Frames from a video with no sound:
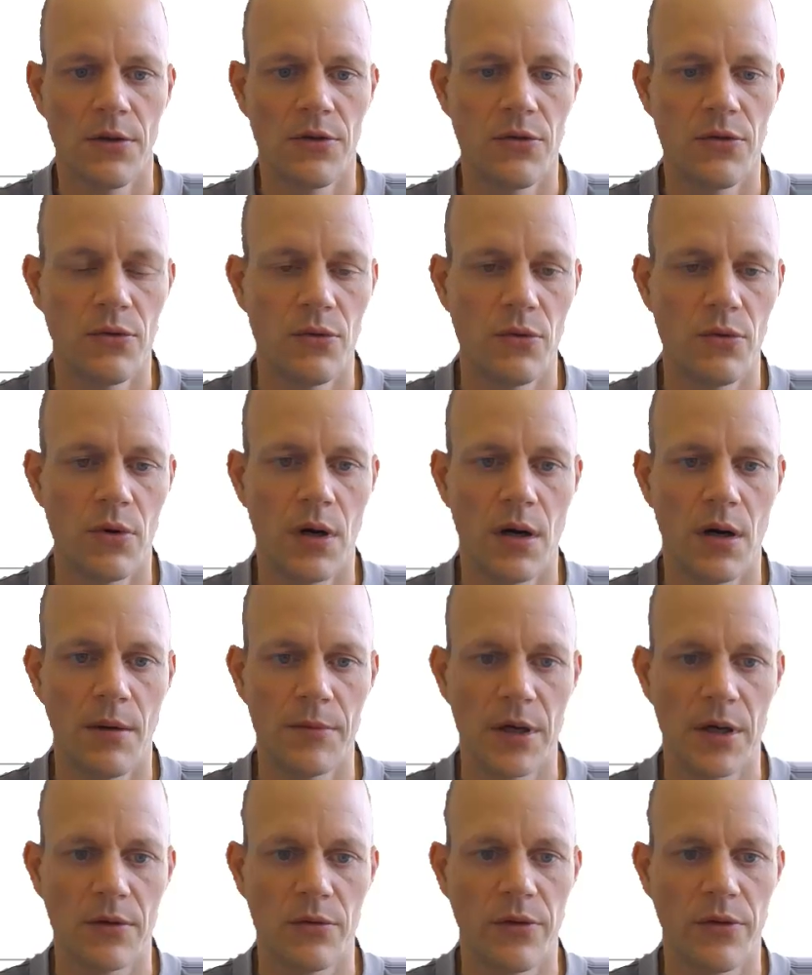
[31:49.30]

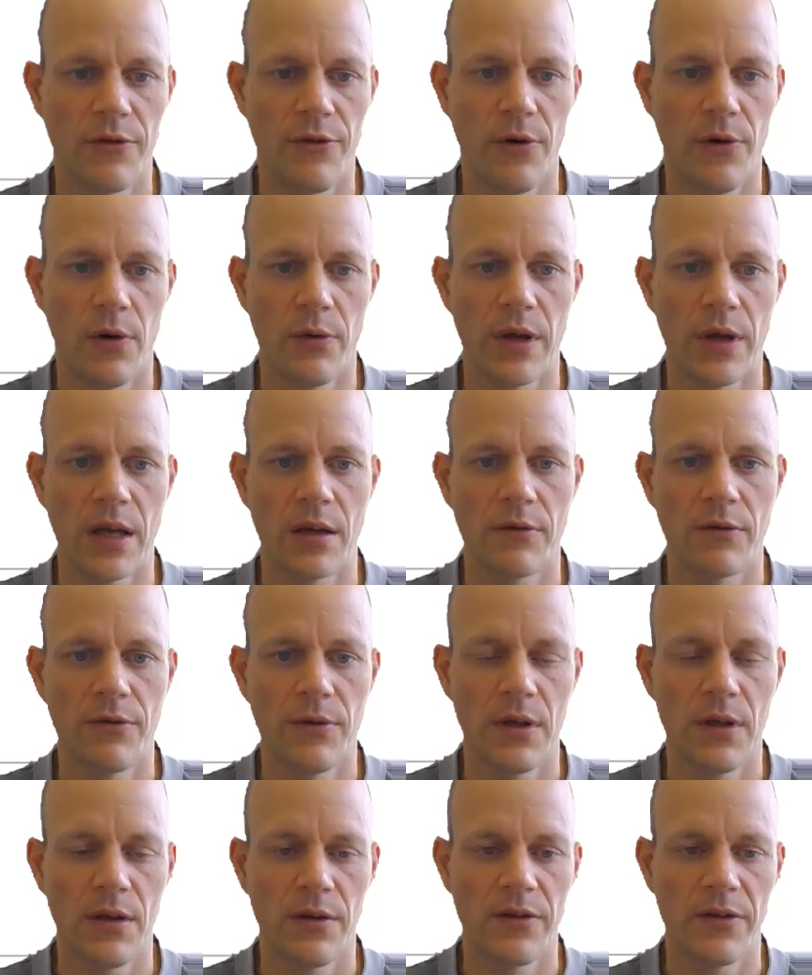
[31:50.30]
do the following.
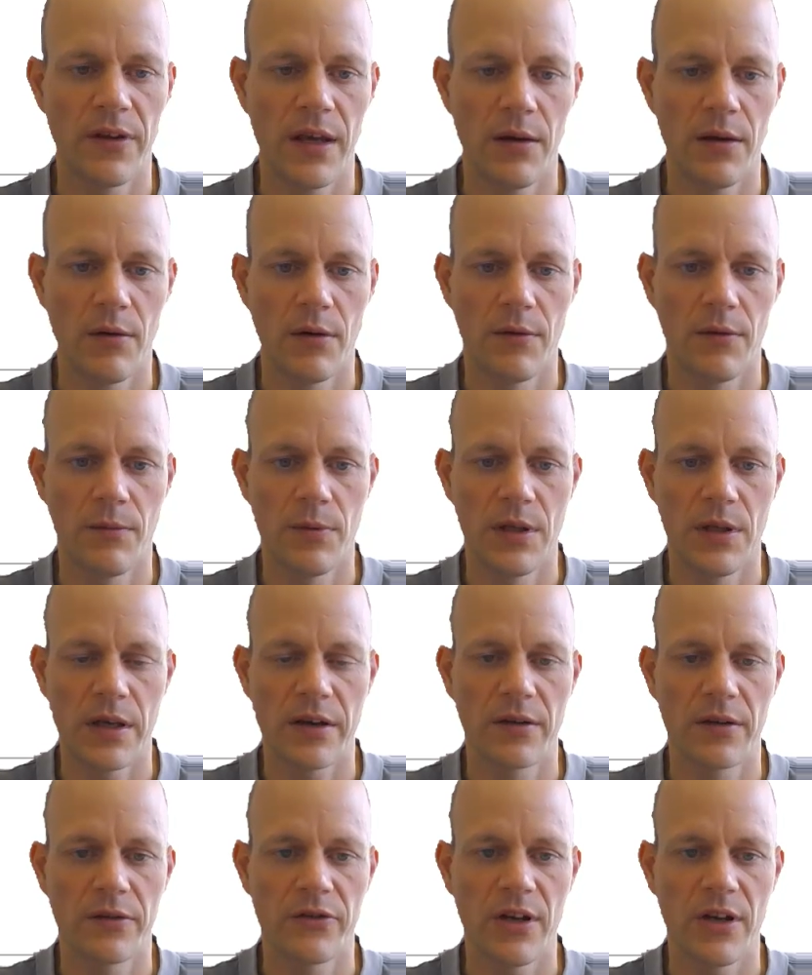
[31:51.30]
We say we
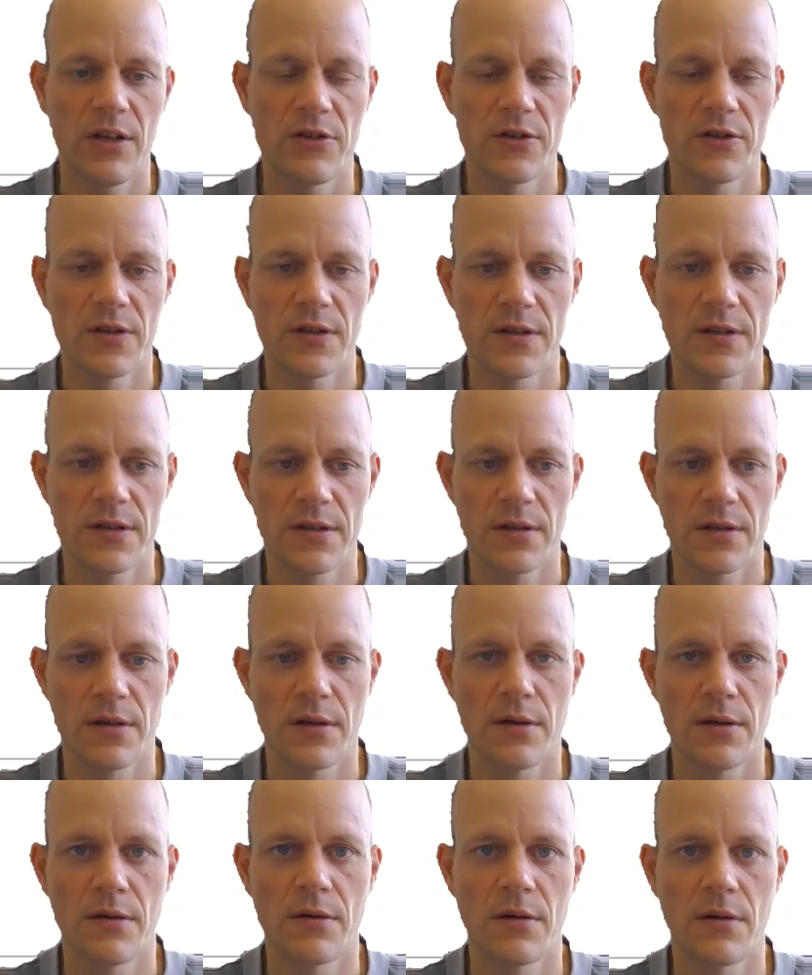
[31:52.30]
exchange this
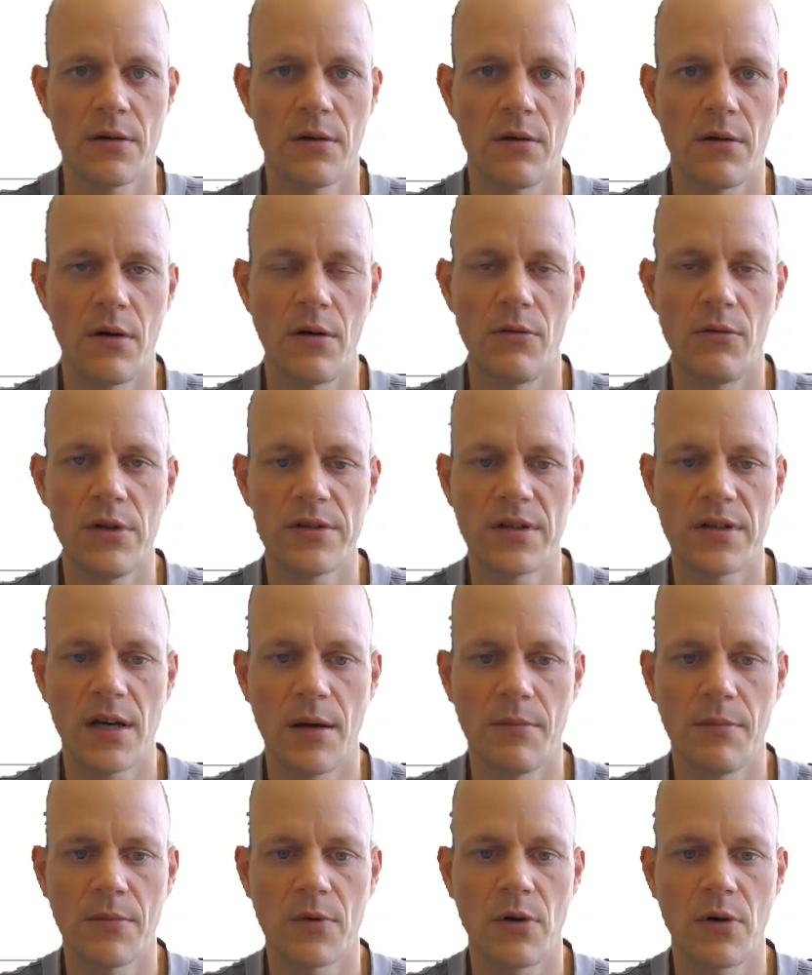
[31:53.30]

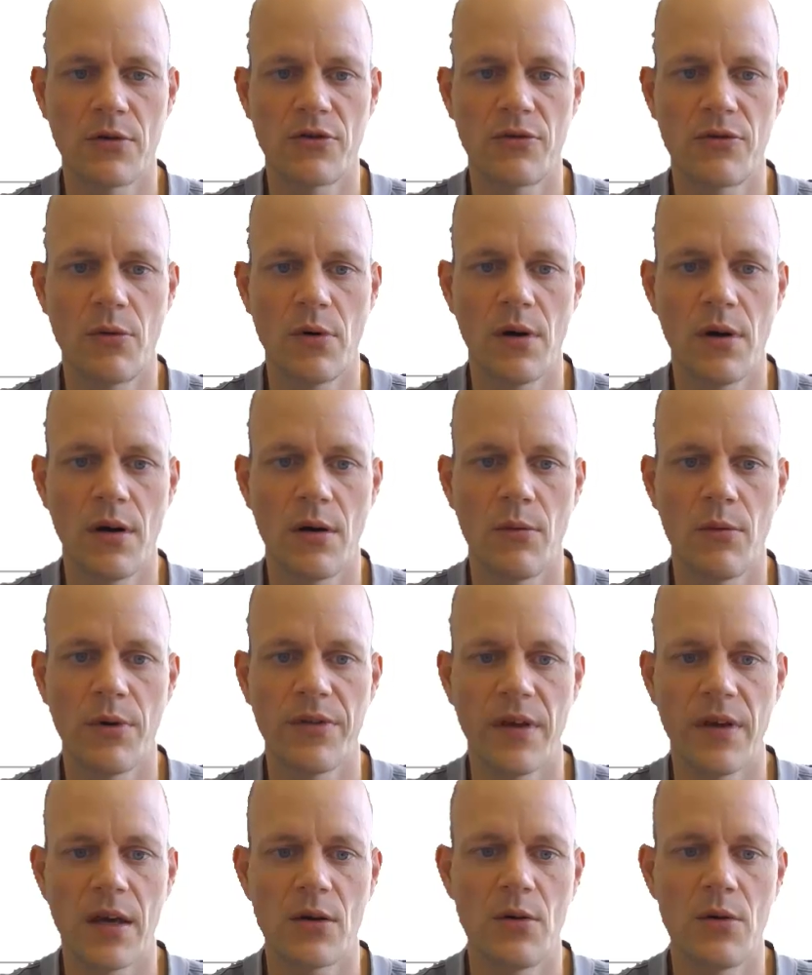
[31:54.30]
real-time controller
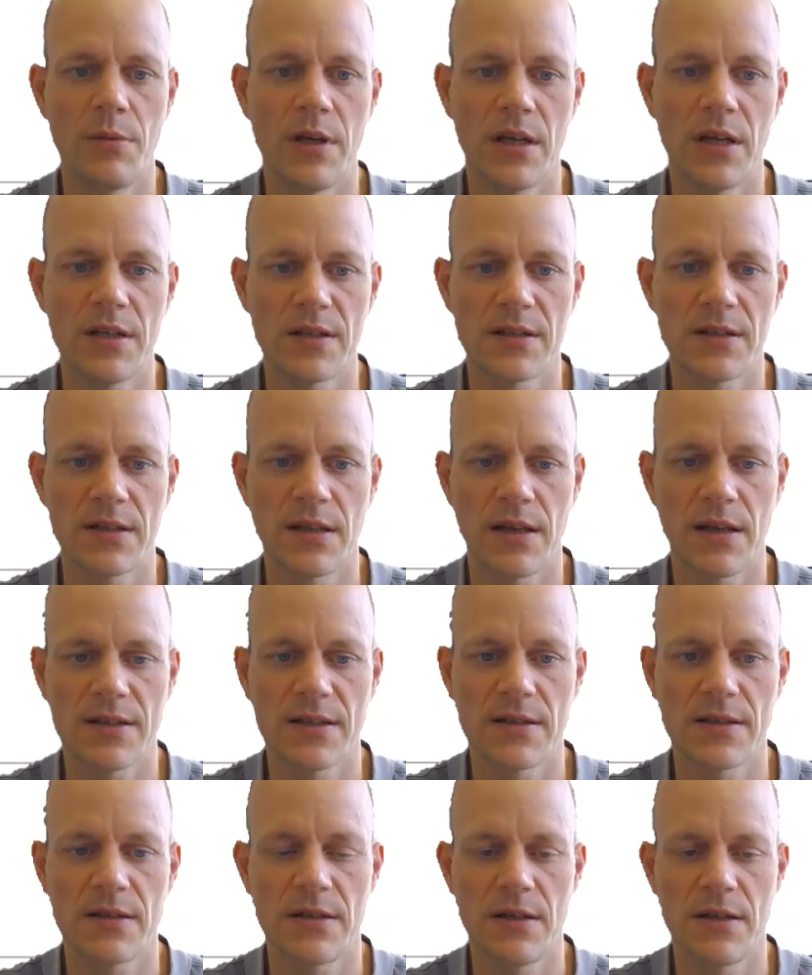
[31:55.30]
with a Kubernetes
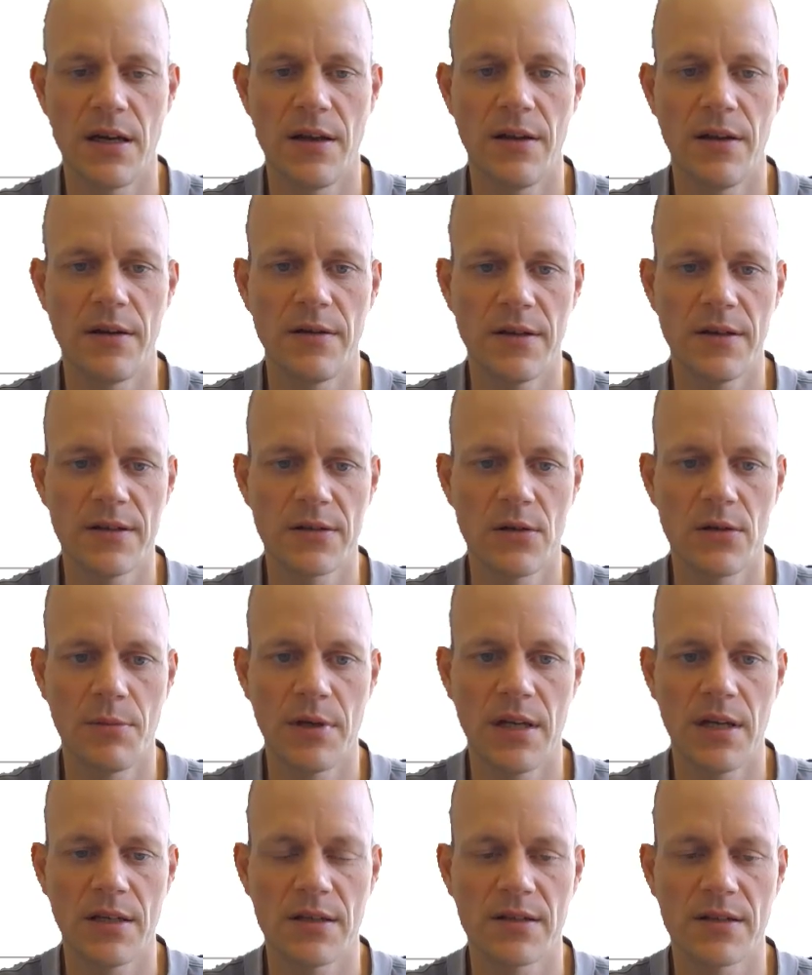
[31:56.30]
cluster, and in this
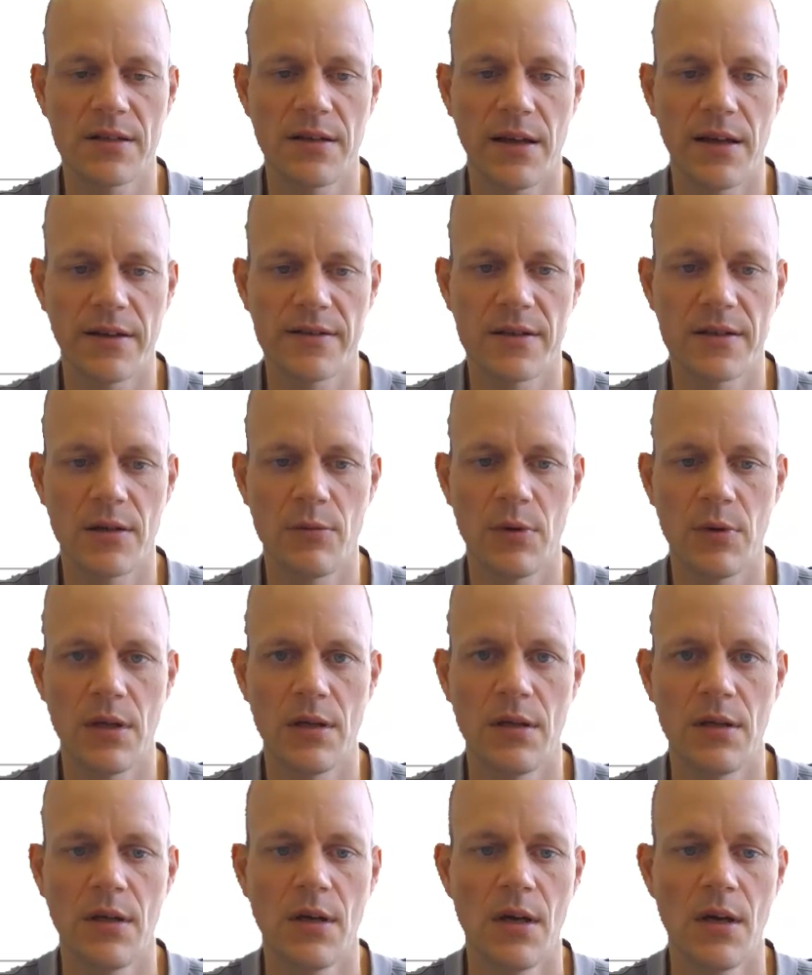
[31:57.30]
Kubernetes cluster
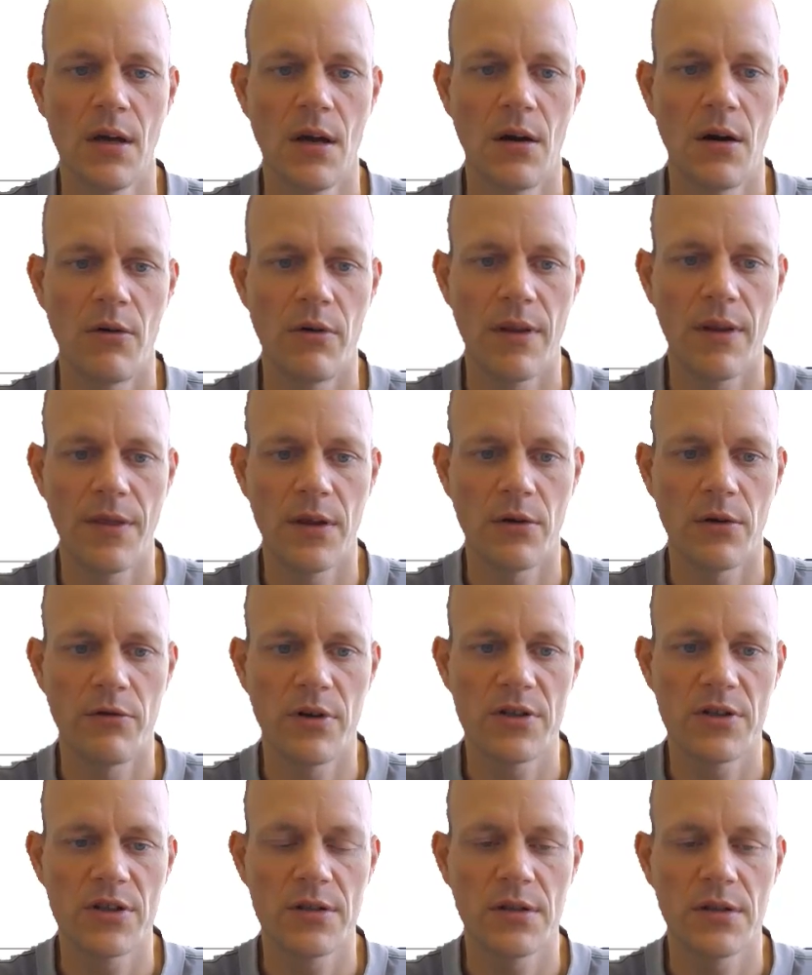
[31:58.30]
we run the
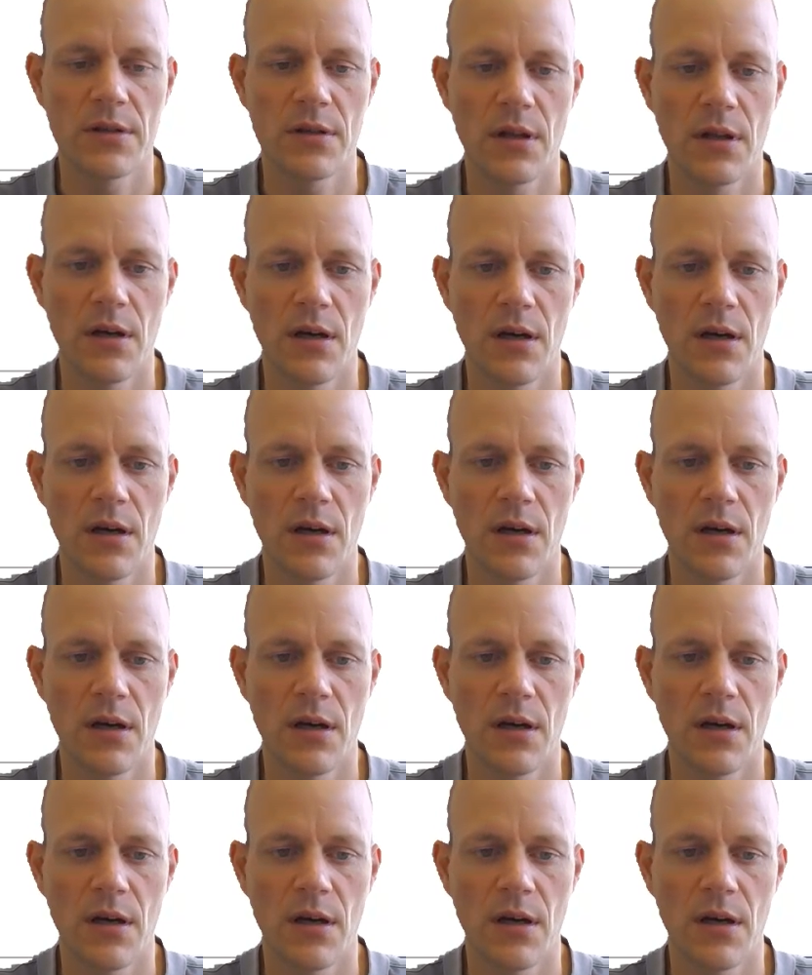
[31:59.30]
original